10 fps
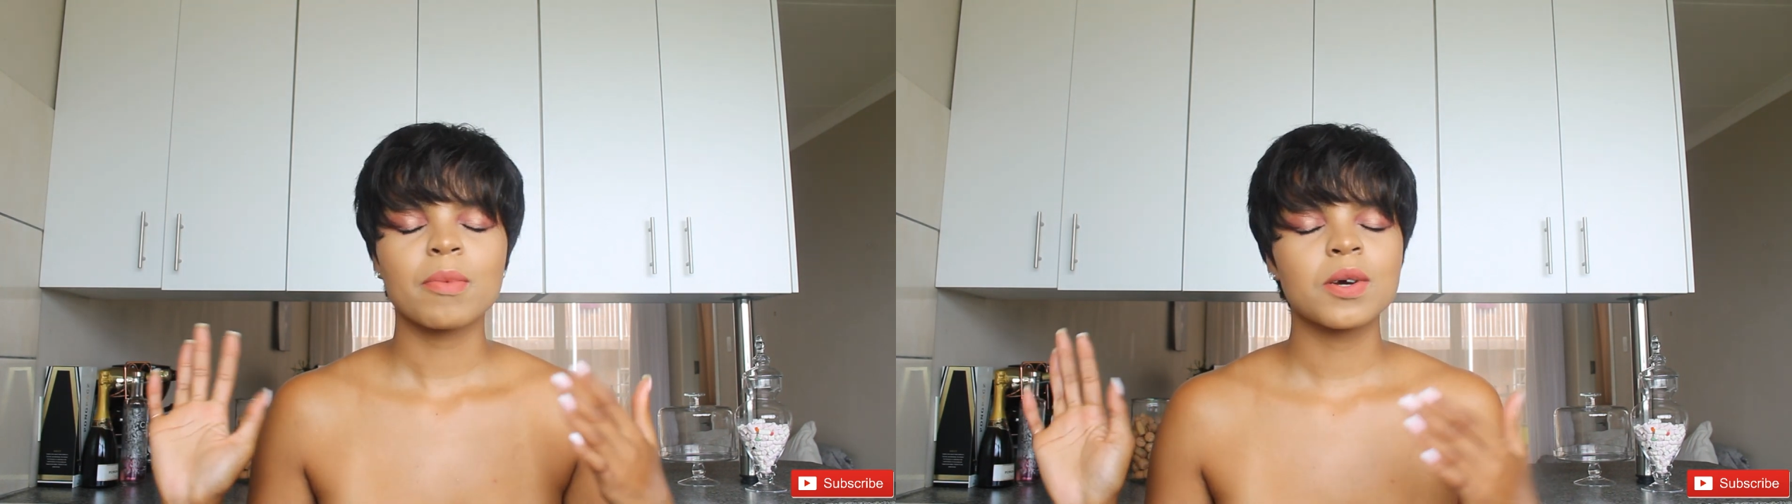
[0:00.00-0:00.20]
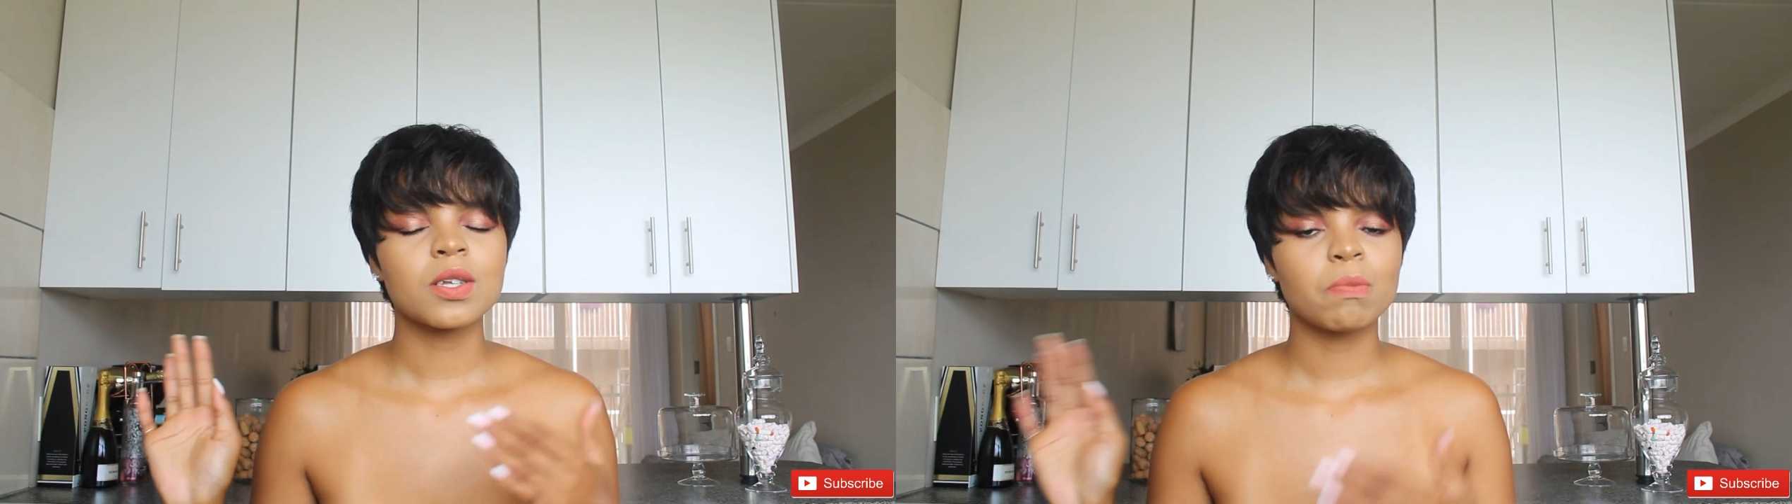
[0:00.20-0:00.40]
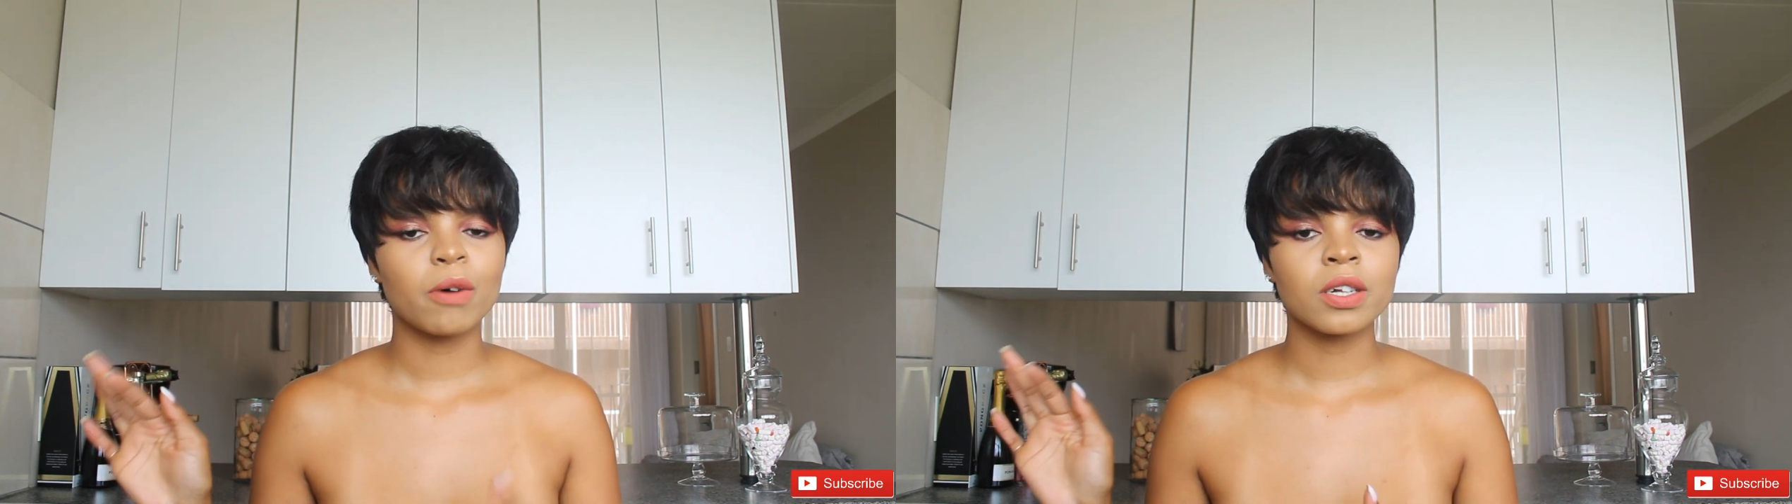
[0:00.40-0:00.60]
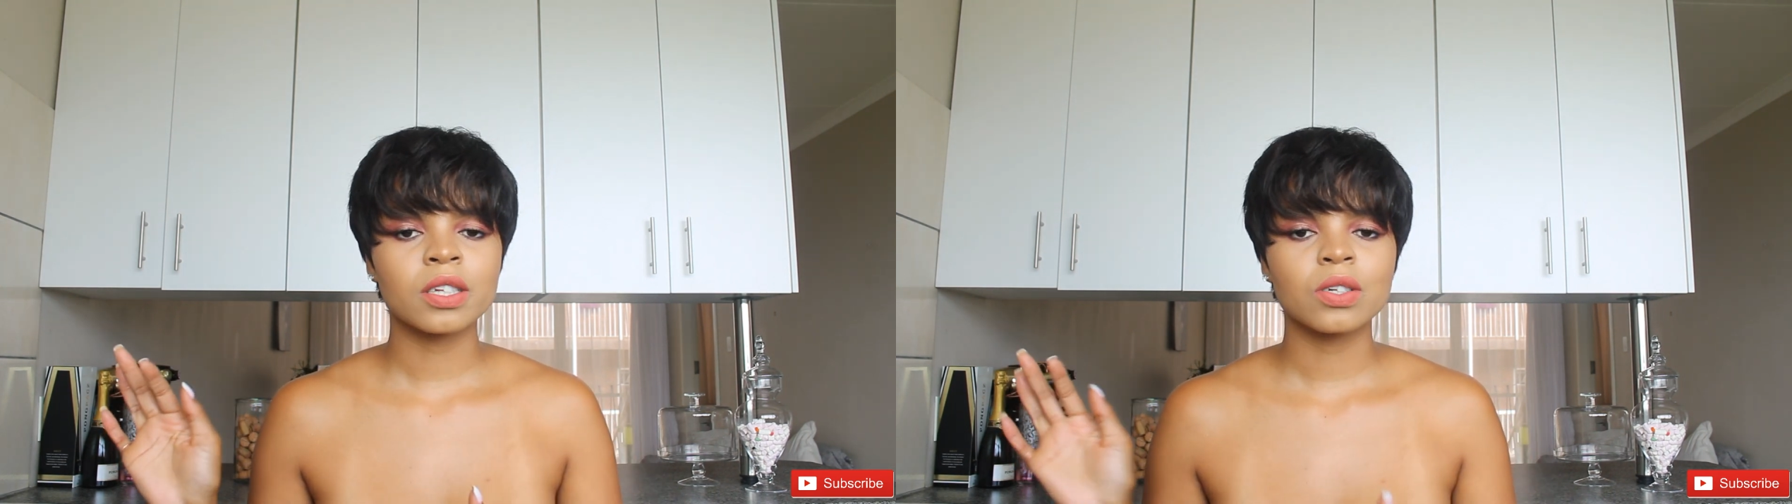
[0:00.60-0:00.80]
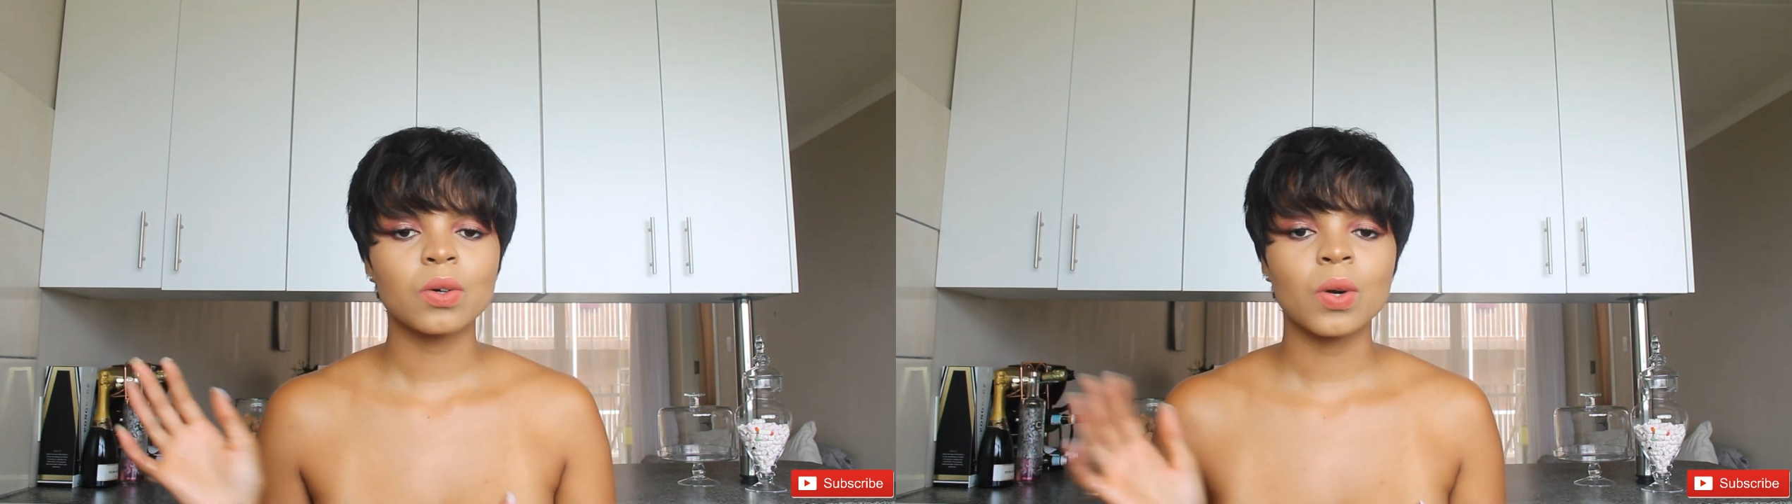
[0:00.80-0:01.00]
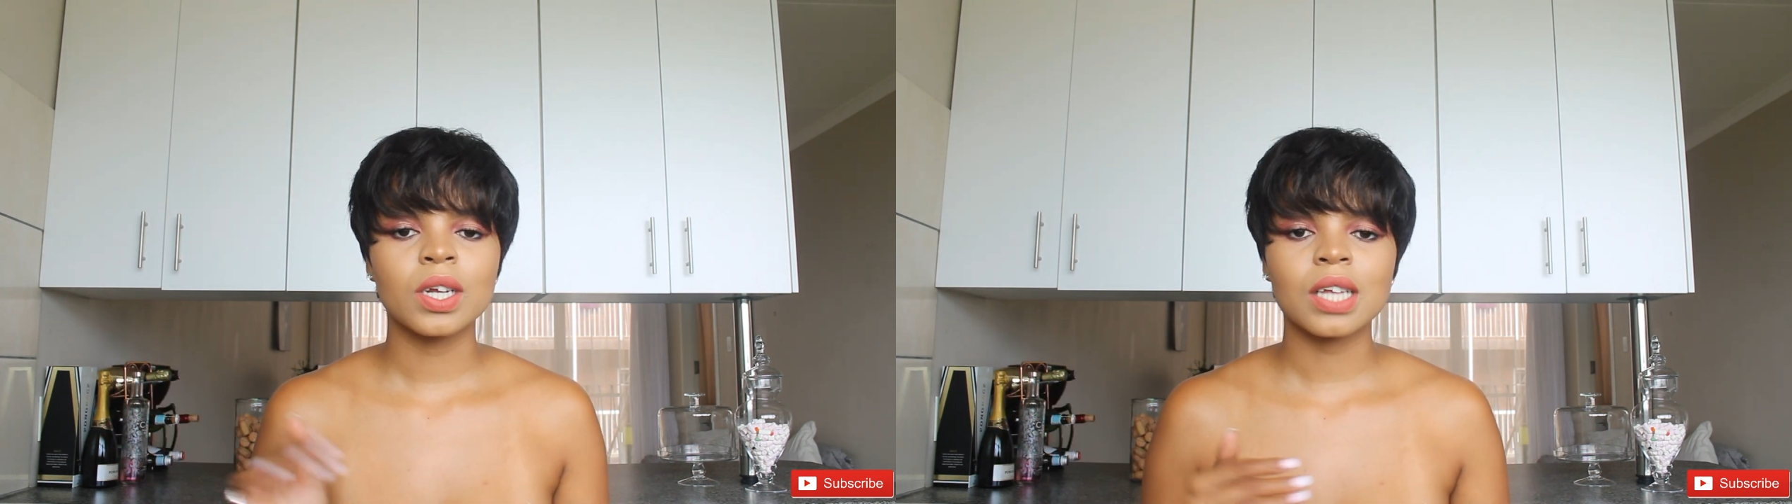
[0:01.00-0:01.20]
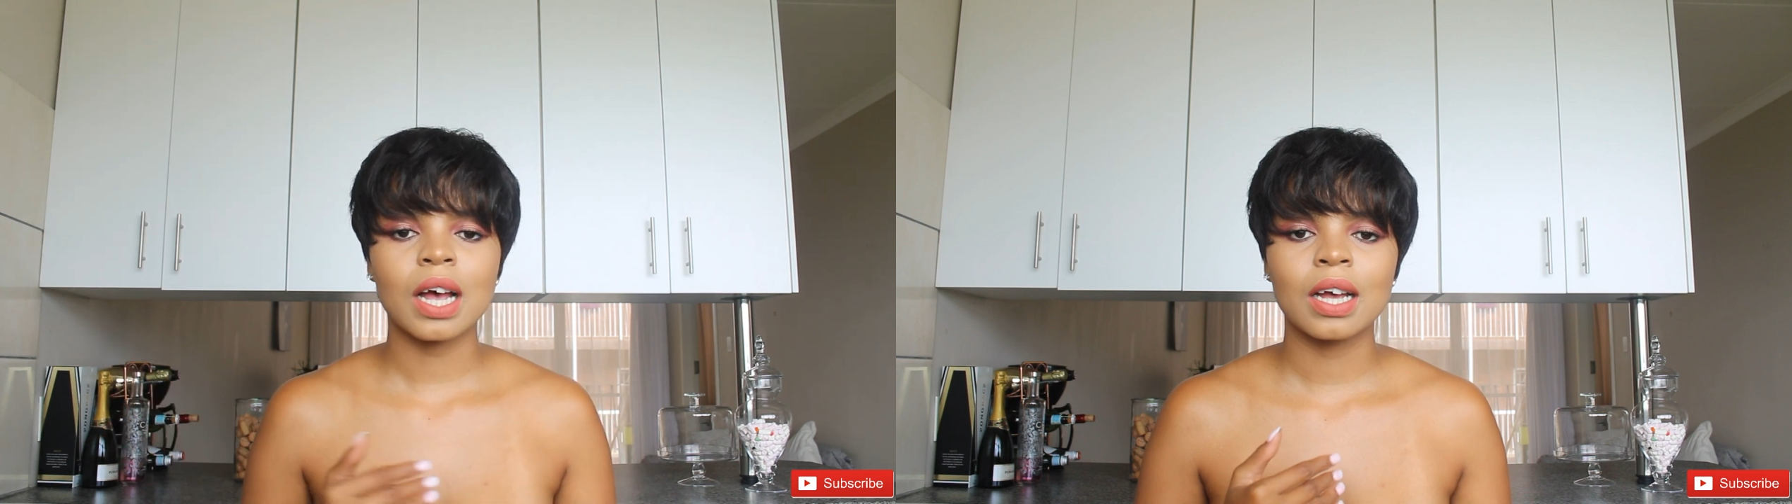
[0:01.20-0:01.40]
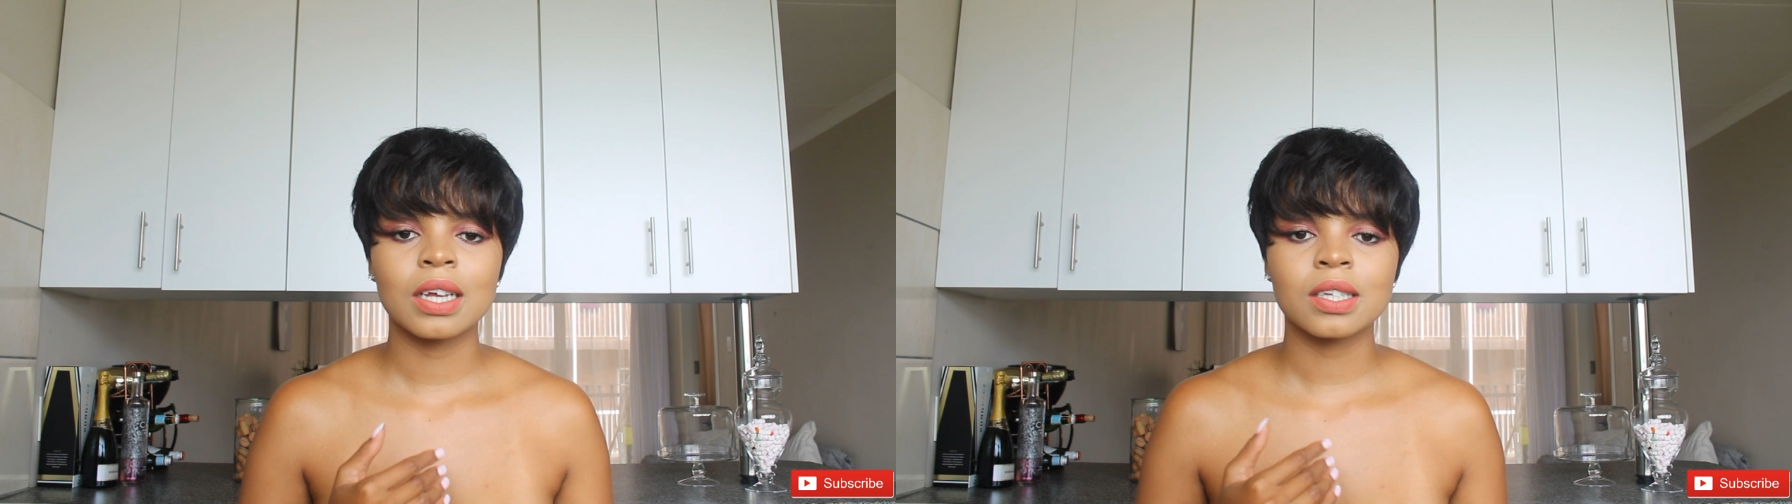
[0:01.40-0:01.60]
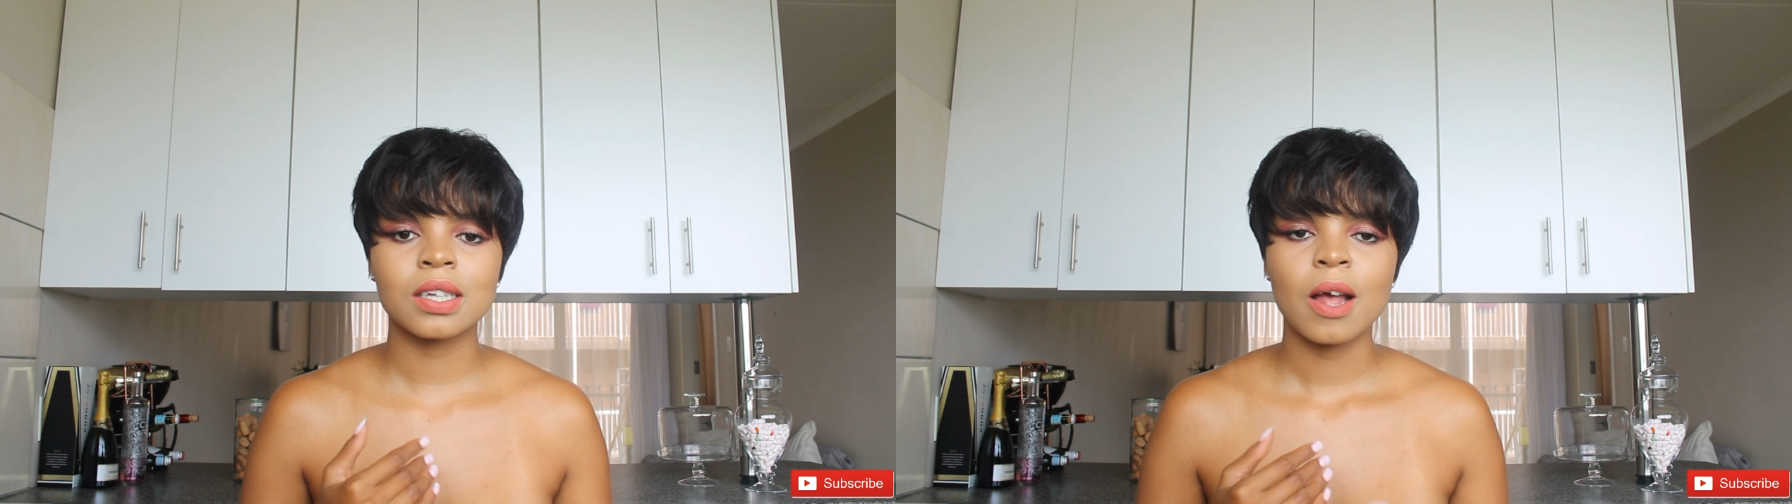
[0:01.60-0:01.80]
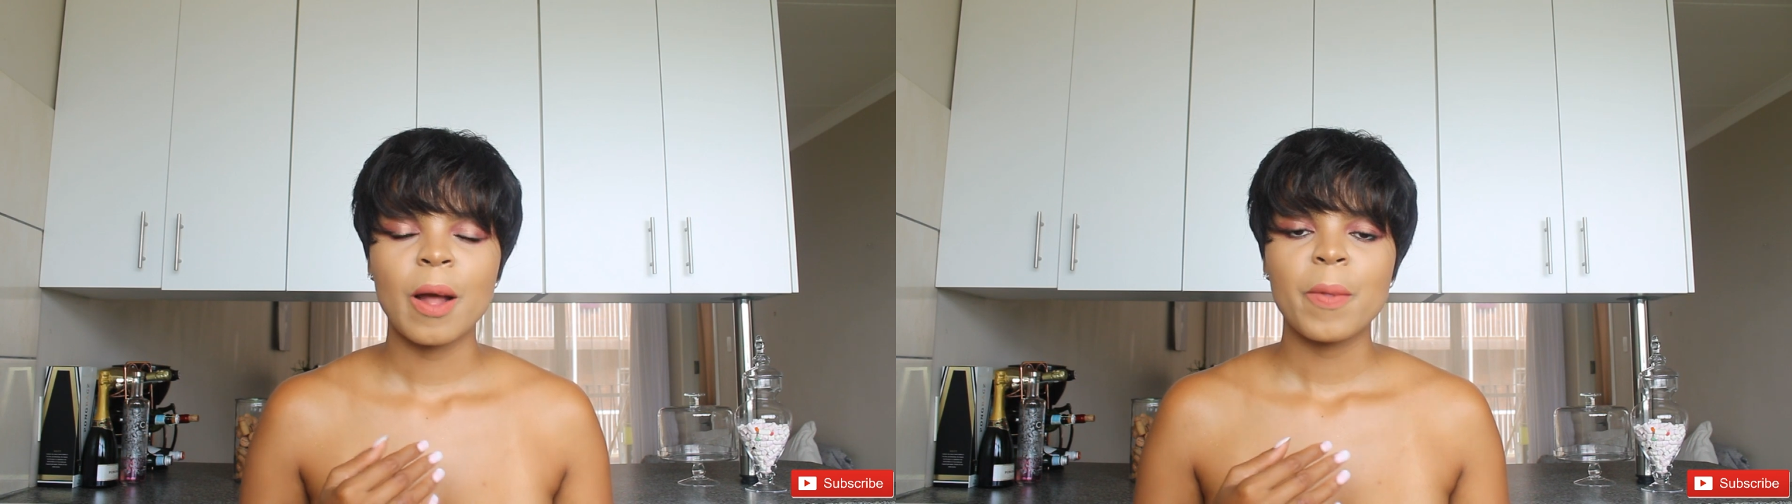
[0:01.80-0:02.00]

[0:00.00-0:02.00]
because Bolt always has